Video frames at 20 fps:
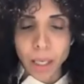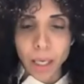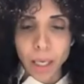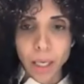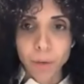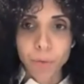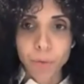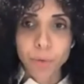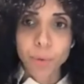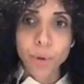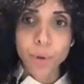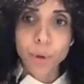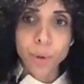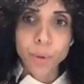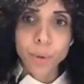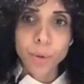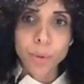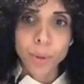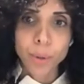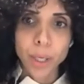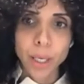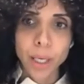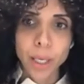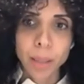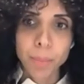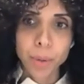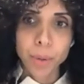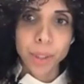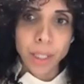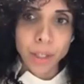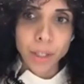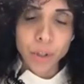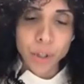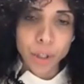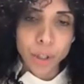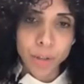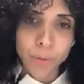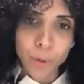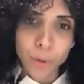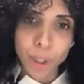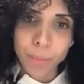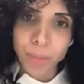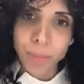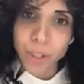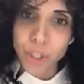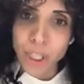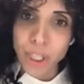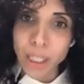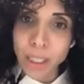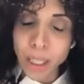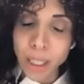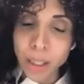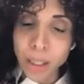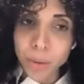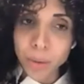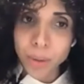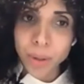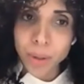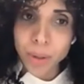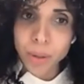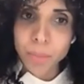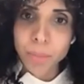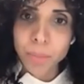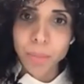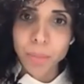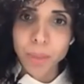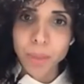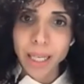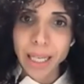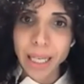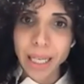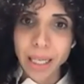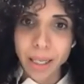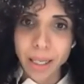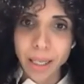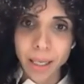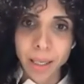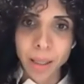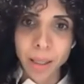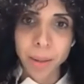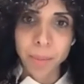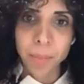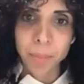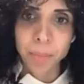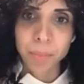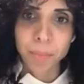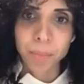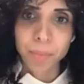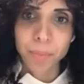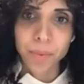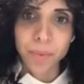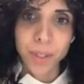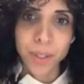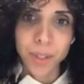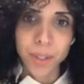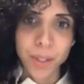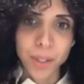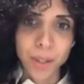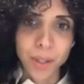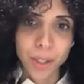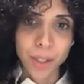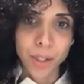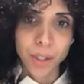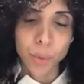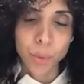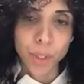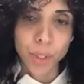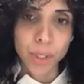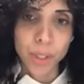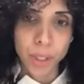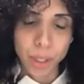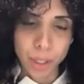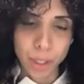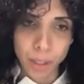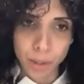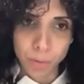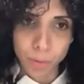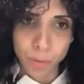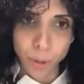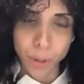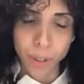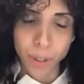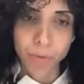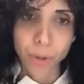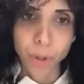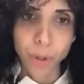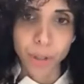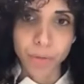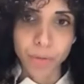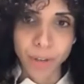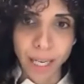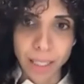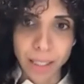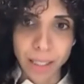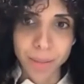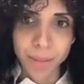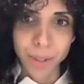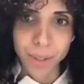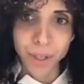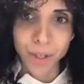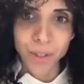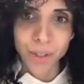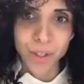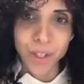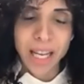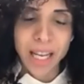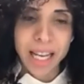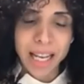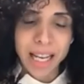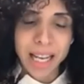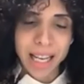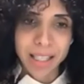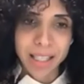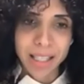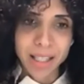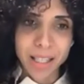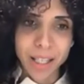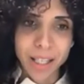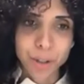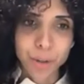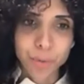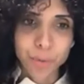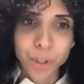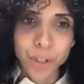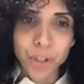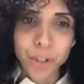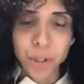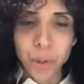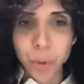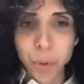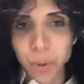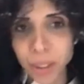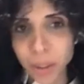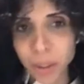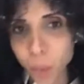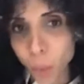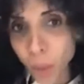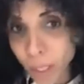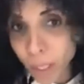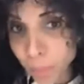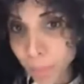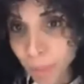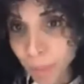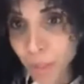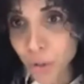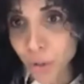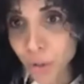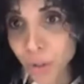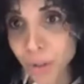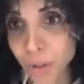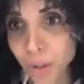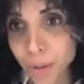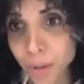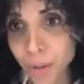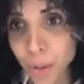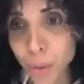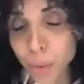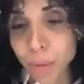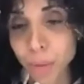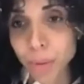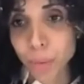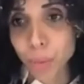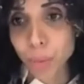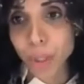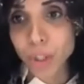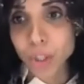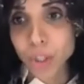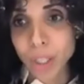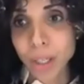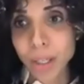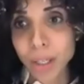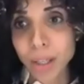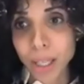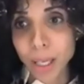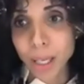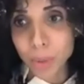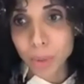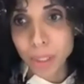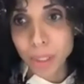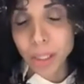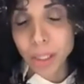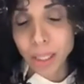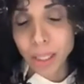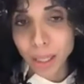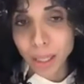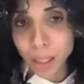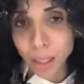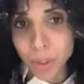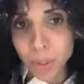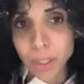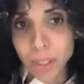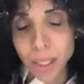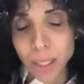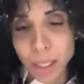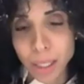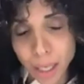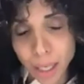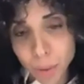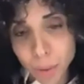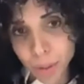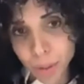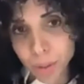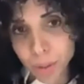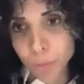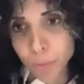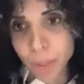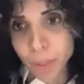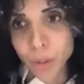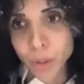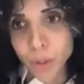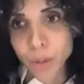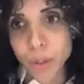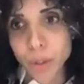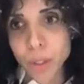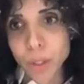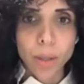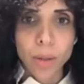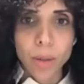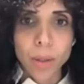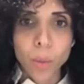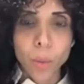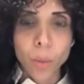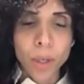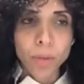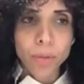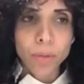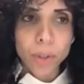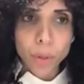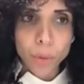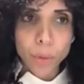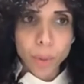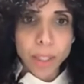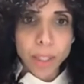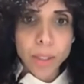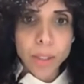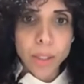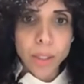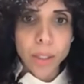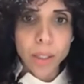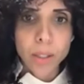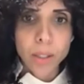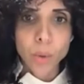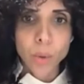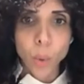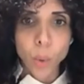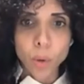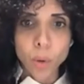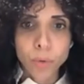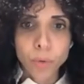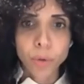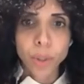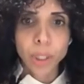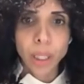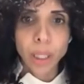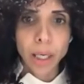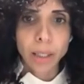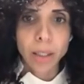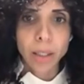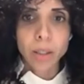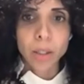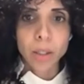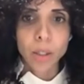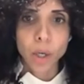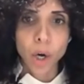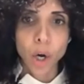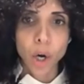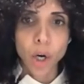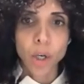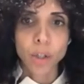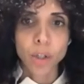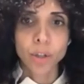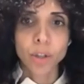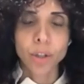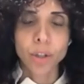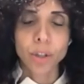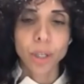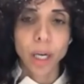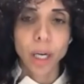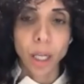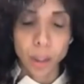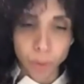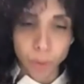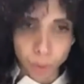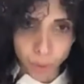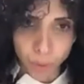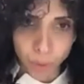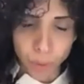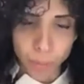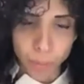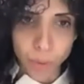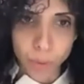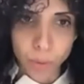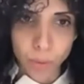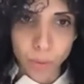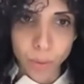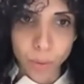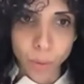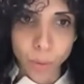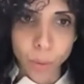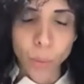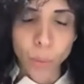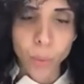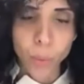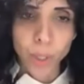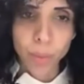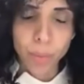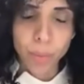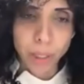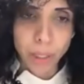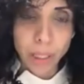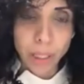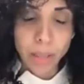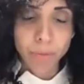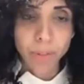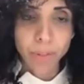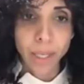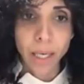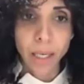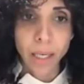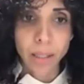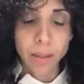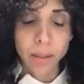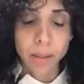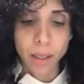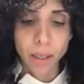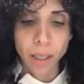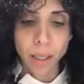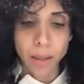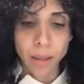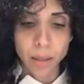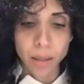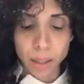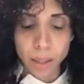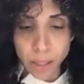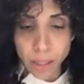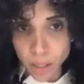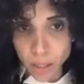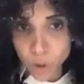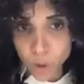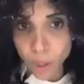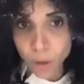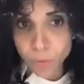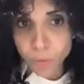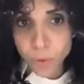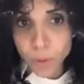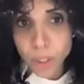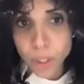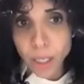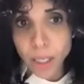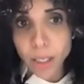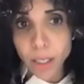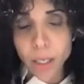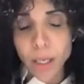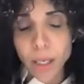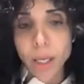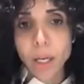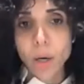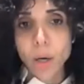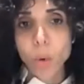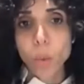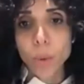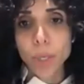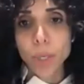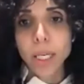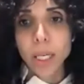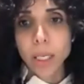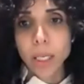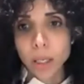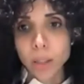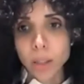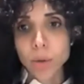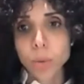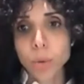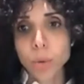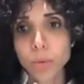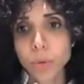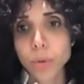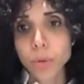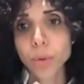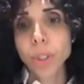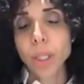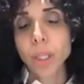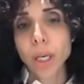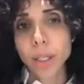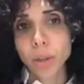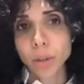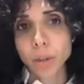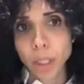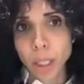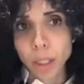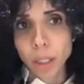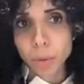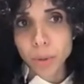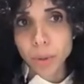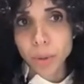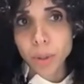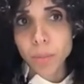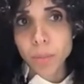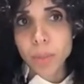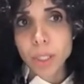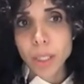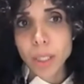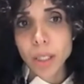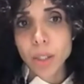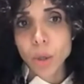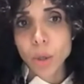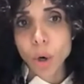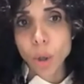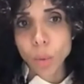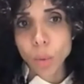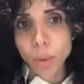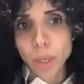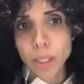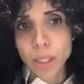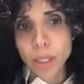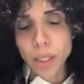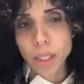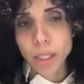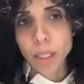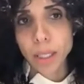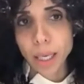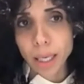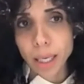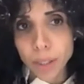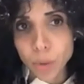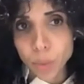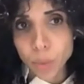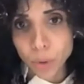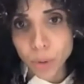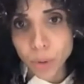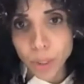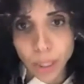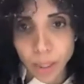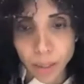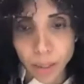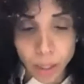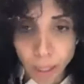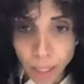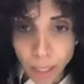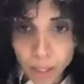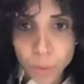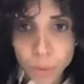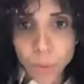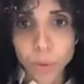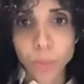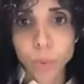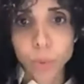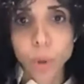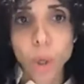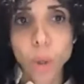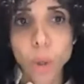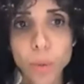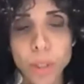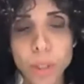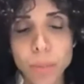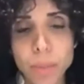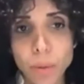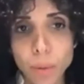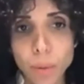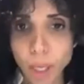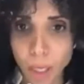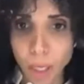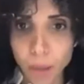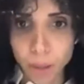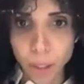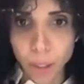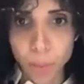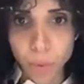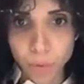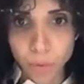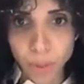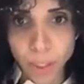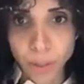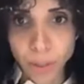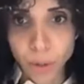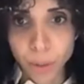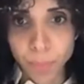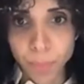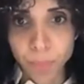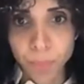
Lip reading: If you go to a potential for a machine algorithm, this risk is very, very vast, because instead of reaching only one patient, this would be reaching thousands and thousands and thousands of patients. One of the threats is over reliance on algorithms. We believe that at the stage of today, we cannot over rely on algorithms. It's always the last word, like the last word would always be to the healthcare provider.